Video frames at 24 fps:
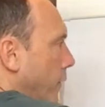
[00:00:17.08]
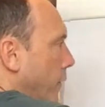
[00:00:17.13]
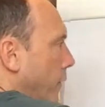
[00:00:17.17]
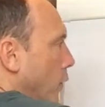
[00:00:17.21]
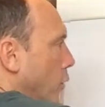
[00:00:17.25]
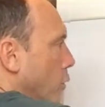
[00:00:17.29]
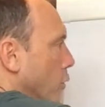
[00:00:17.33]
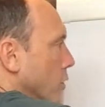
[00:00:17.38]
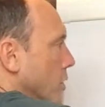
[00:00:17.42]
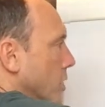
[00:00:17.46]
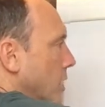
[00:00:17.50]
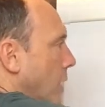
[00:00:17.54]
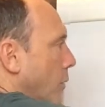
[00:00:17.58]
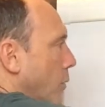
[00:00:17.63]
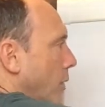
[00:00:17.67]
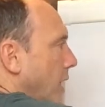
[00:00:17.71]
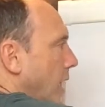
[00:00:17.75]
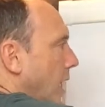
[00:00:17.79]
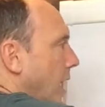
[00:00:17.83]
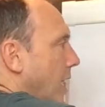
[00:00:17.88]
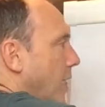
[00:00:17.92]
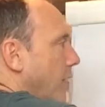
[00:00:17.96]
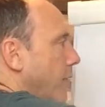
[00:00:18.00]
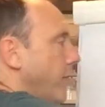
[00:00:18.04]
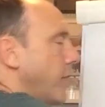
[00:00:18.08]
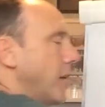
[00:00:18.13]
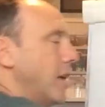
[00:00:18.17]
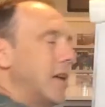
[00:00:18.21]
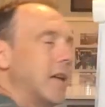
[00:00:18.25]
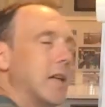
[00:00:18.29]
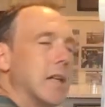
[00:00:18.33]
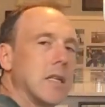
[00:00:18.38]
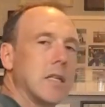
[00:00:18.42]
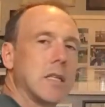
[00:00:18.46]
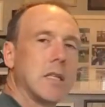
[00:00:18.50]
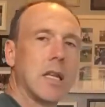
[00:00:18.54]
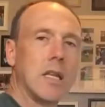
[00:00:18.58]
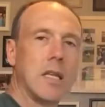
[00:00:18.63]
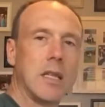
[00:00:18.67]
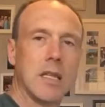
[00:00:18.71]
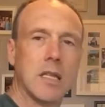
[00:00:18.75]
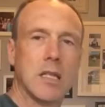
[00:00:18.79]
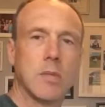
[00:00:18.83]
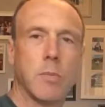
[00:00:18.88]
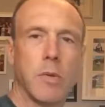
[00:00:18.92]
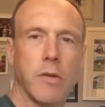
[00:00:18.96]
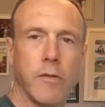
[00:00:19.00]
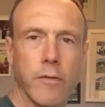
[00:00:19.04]
force. Now we have seen
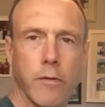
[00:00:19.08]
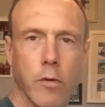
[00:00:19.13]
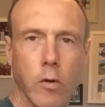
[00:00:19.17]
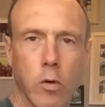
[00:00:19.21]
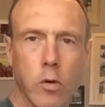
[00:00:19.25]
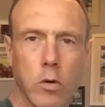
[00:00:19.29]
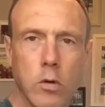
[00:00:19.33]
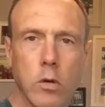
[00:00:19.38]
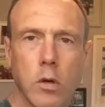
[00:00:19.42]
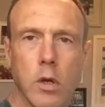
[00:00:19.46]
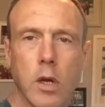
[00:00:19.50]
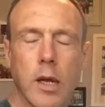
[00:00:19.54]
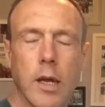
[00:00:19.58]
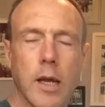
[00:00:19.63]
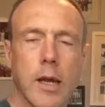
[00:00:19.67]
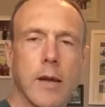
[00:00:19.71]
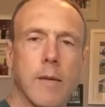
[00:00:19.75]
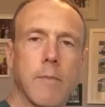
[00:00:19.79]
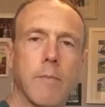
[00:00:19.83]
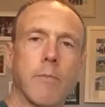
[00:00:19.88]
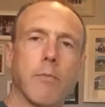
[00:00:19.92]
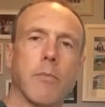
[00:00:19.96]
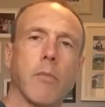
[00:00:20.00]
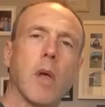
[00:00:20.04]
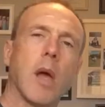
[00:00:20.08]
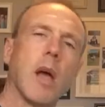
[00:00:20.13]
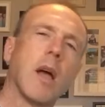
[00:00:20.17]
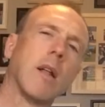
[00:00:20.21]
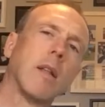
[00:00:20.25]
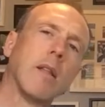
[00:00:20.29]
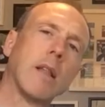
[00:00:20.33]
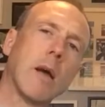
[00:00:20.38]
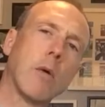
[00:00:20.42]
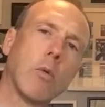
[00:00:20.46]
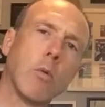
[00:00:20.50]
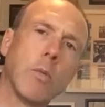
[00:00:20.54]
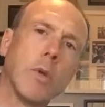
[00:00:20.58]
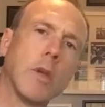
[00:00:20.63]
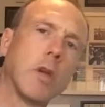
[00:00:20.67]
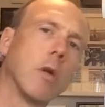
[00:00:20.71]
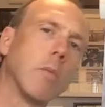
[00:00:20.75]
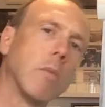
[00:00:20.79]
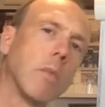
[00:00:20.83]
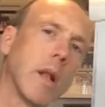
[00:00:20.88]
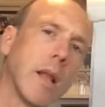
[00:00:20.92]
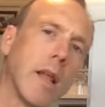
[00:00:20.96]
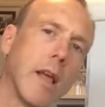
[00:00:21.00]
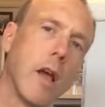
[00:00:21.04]
this before, and that will
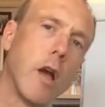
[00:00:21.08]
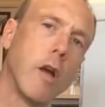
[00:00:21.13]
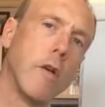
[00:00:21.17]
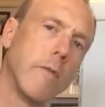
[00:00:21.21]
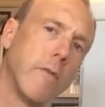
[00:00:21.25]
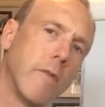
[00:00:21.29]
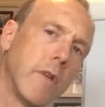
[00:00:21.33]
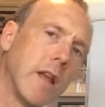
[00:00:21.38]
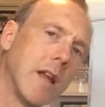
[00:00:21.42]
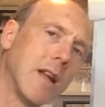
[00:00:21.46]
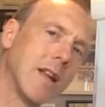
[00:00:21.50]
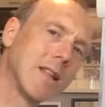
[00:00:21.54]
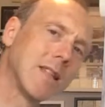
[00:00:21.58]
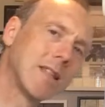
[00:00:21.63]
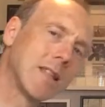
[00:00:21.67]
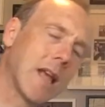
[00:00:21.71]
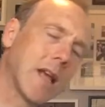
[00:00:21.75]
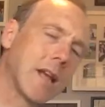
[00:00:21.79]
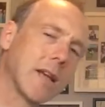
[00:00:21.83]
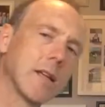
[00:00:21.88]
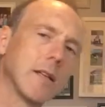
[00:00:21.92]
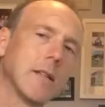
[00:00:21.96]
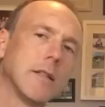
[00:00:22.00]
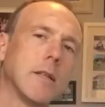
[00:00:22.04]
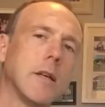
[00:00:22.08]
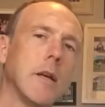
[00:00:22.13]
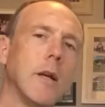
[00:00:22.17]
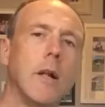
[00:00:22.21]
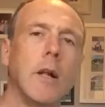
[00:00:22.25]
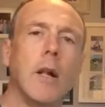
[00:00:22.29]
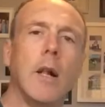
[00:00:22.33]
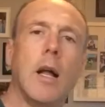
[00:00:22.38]
become clear hopefully in a second.